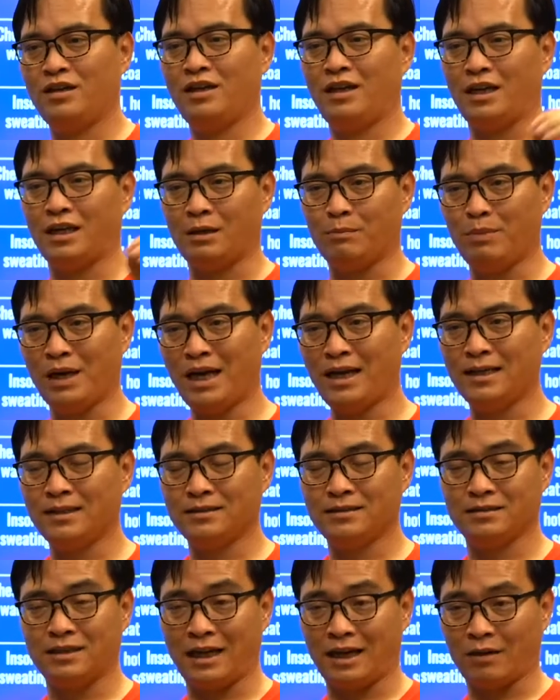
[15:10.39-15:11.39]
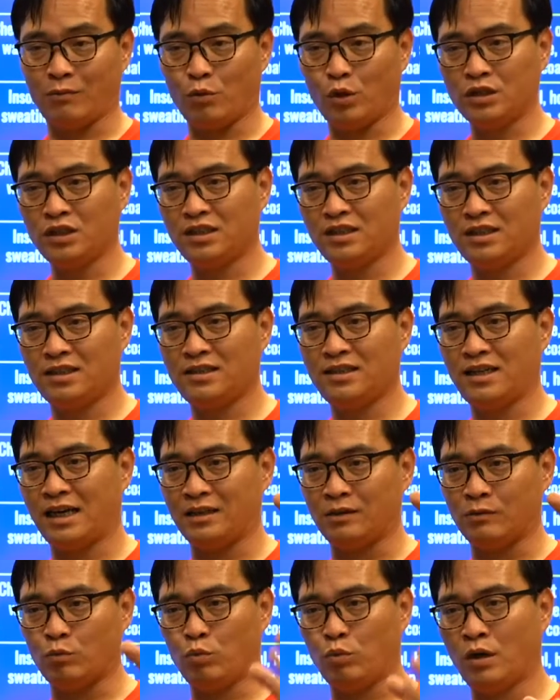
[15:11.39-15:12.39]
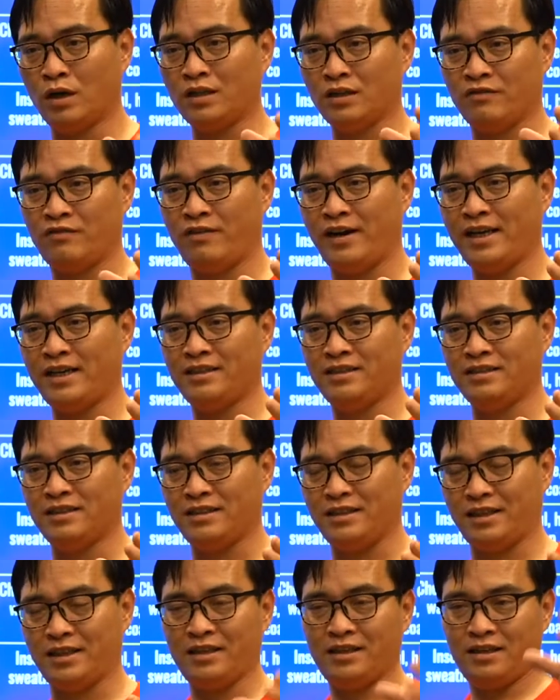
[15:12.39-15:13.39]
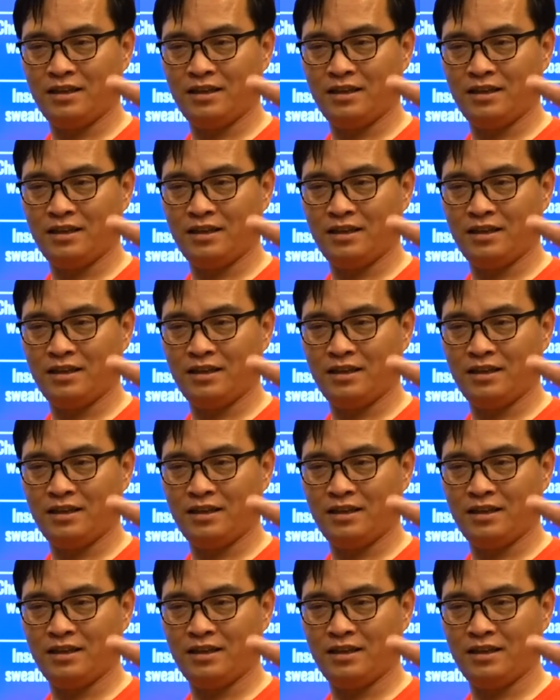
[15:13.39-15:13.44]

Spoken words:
And the balance, like water energy and fire energy,